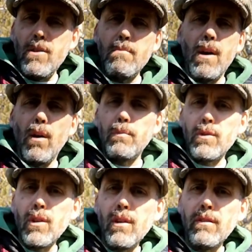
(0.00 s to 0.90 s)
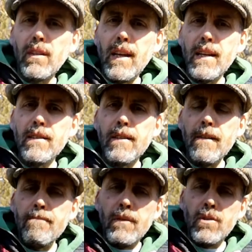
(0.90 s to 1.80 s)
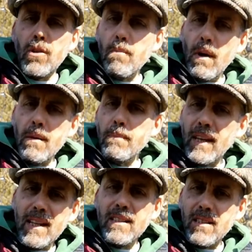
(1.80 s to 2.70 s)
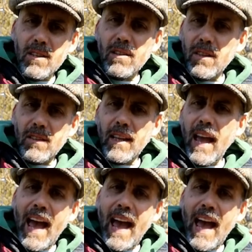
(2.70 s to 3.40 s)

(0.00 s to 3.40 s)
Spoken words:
You might observe things. So you might begin to start to think,